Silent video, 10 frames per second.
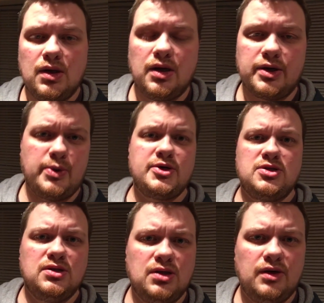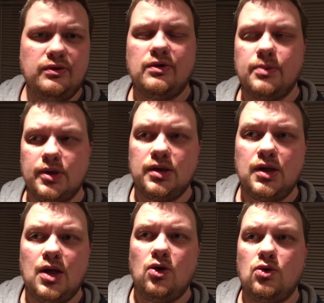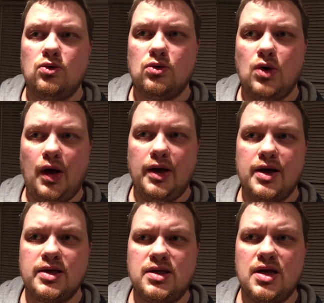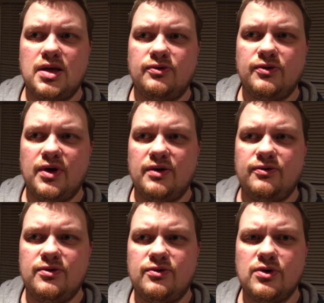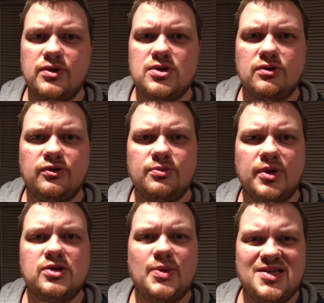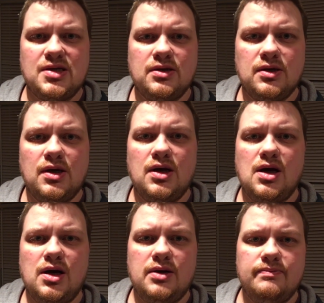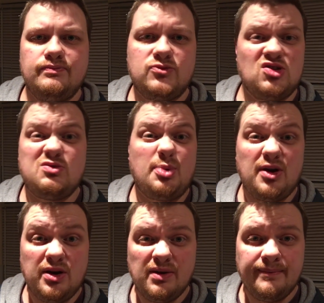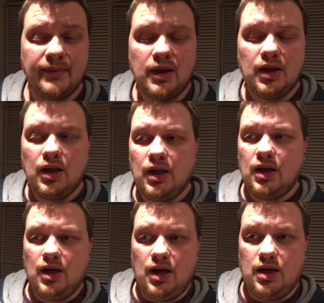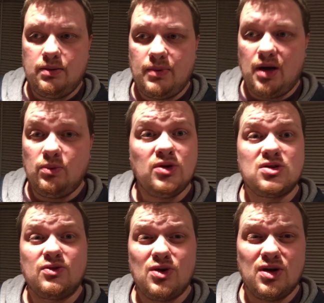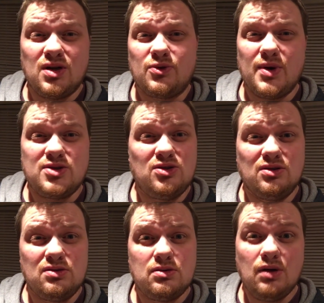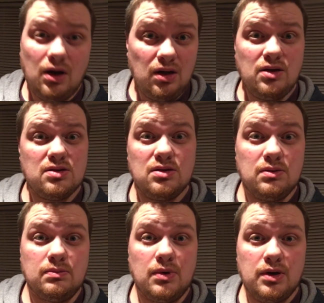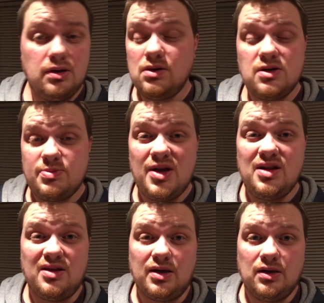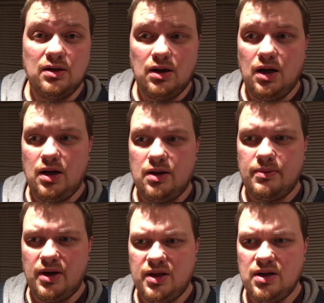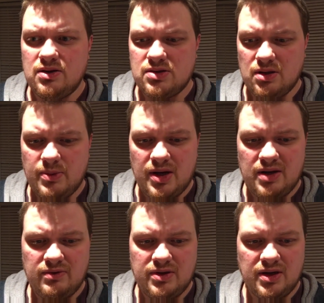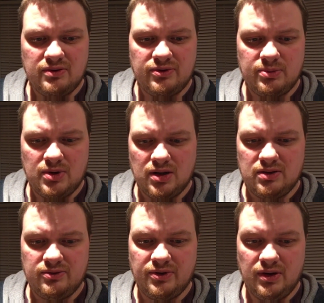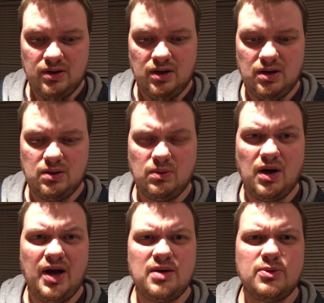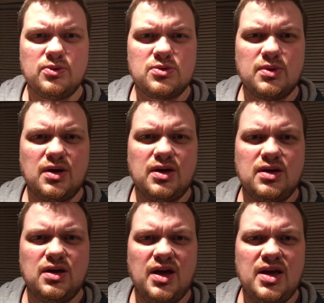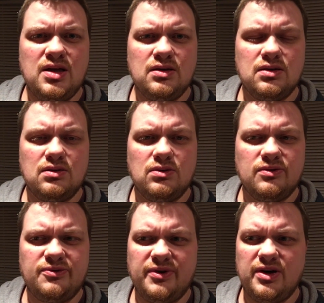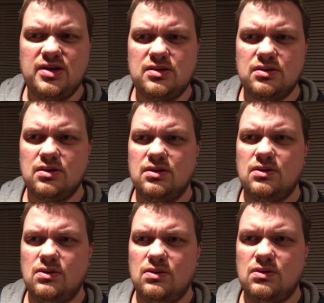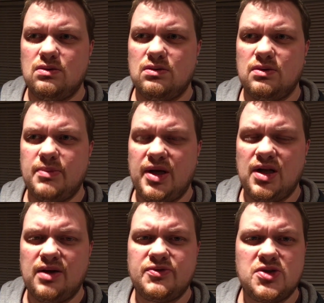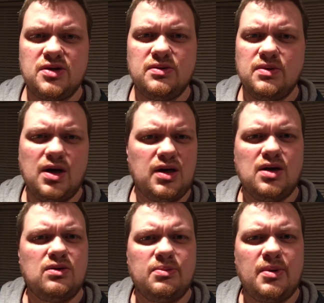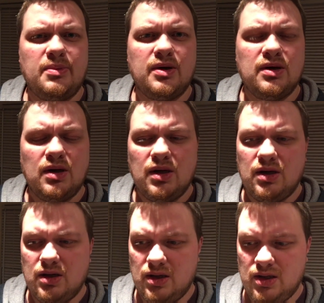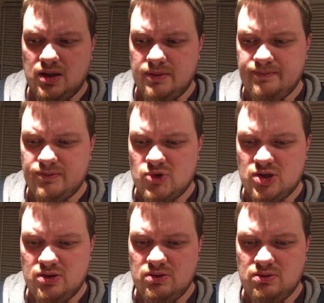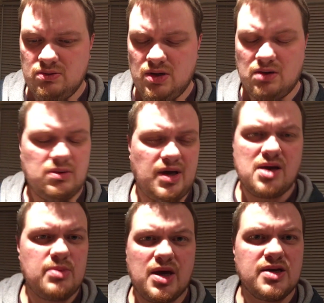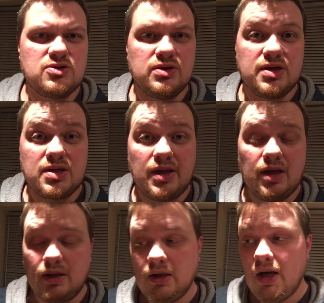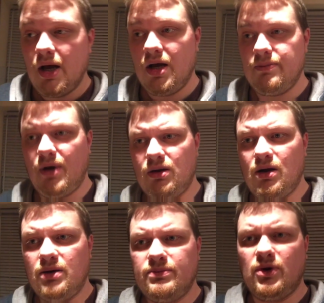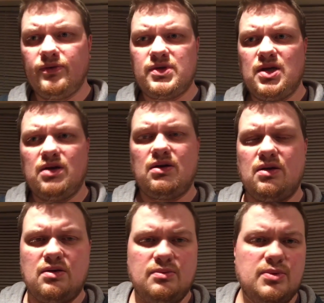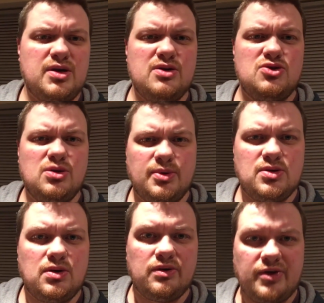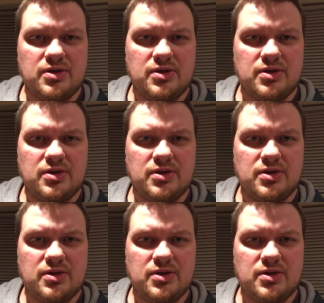a question if you've got one, or indeed if you've got this off of my Twitter, just reply. And once I've got enough questions, I'll answer them. You can ask me anything. I think last time we had everything from kind of what animals would I eat or fight or make love to, I can't remember, to, you know, gaming history and this, that and the other. I'm obviously, my YouTube, I do a lot of